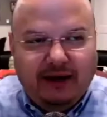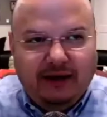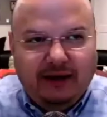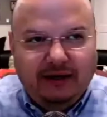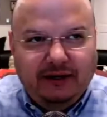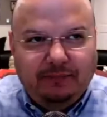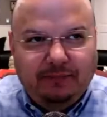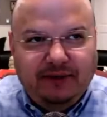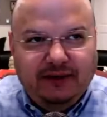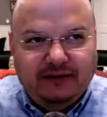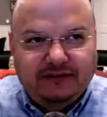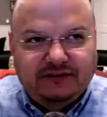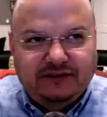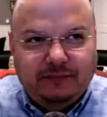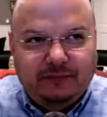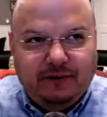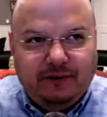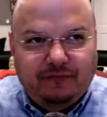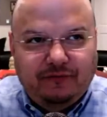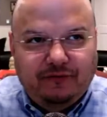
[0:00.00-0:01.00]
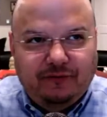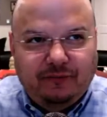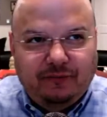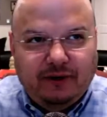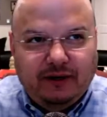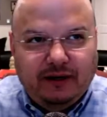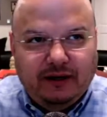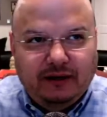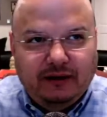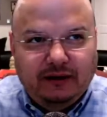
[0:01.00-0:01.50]
had to pick some up for
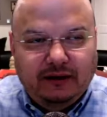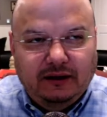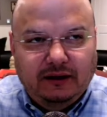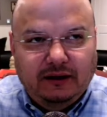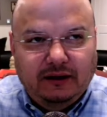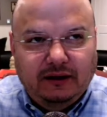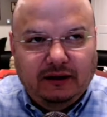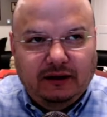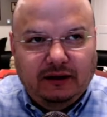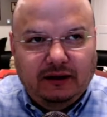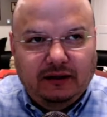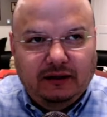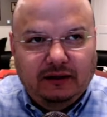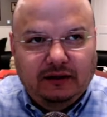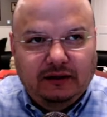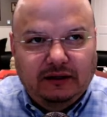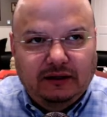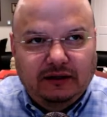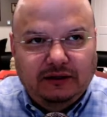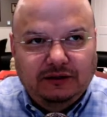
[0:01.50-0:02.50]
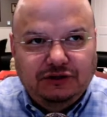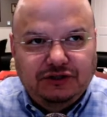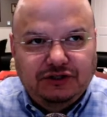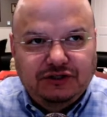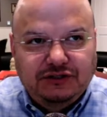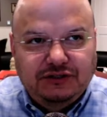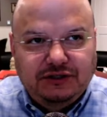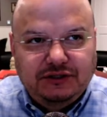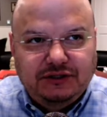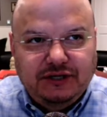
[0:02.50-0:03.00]
my
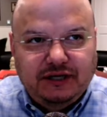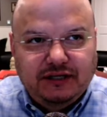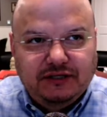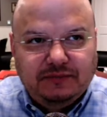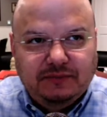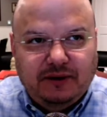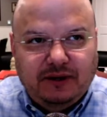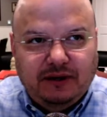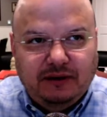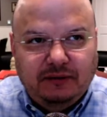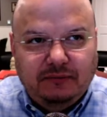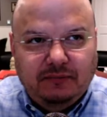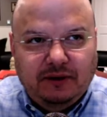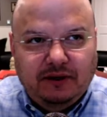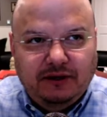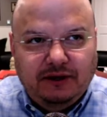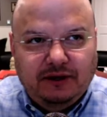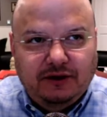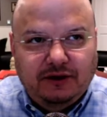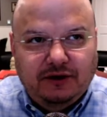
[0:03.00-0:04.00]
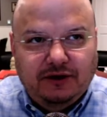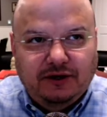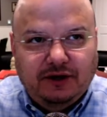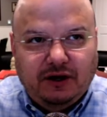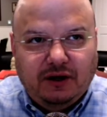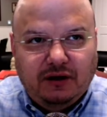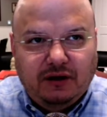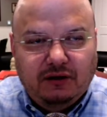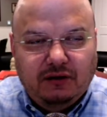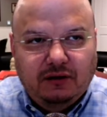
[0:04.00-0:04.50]
just to test my younger
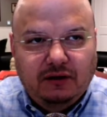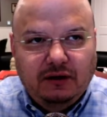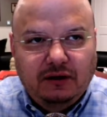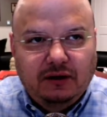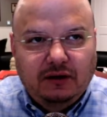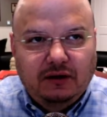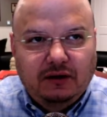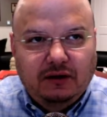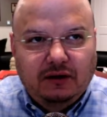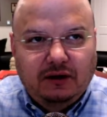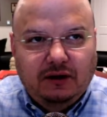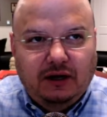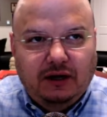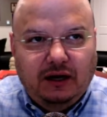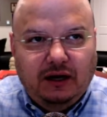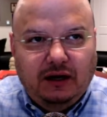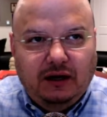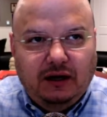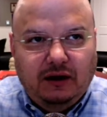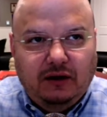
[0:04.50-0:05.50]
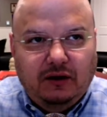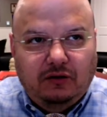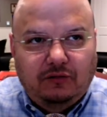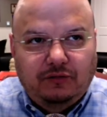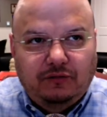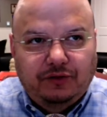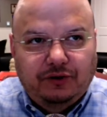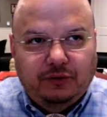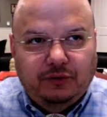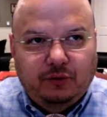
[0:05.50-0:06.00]
daughter
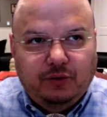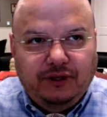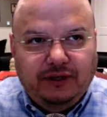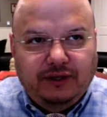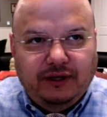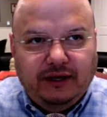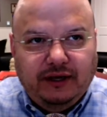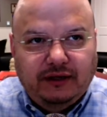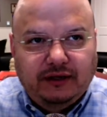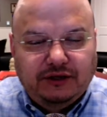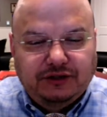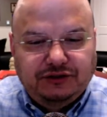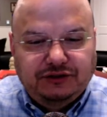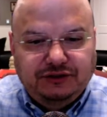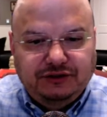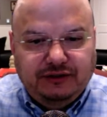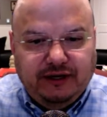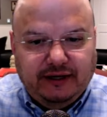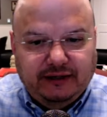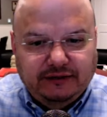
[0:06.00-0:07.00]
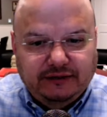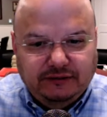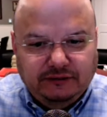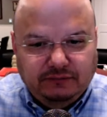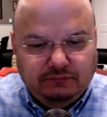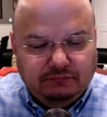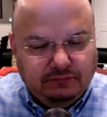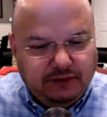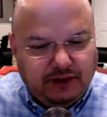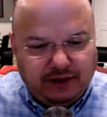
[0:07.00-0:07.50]
over the weekend, because she had
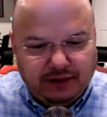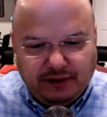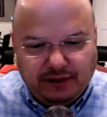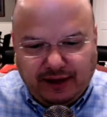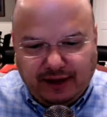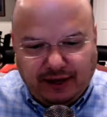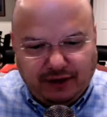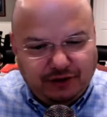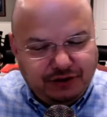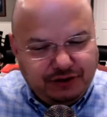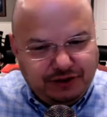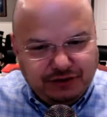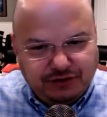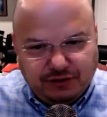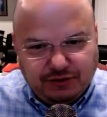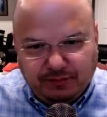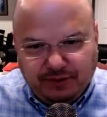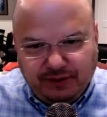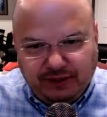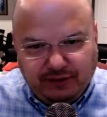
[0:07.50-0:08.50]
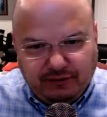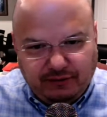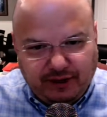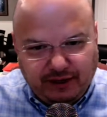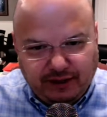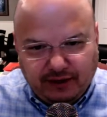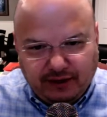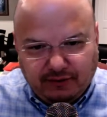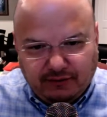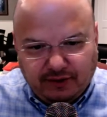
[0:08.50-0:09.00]
allergies are big right
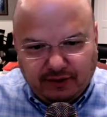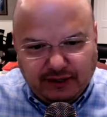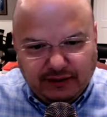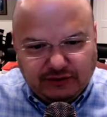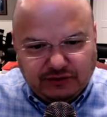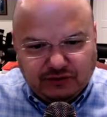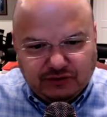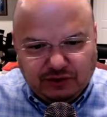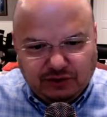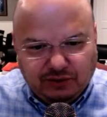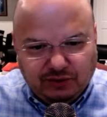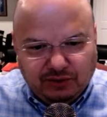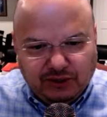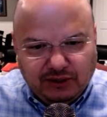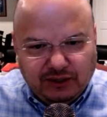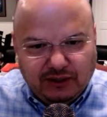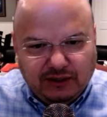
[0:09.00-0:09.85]
now, right? So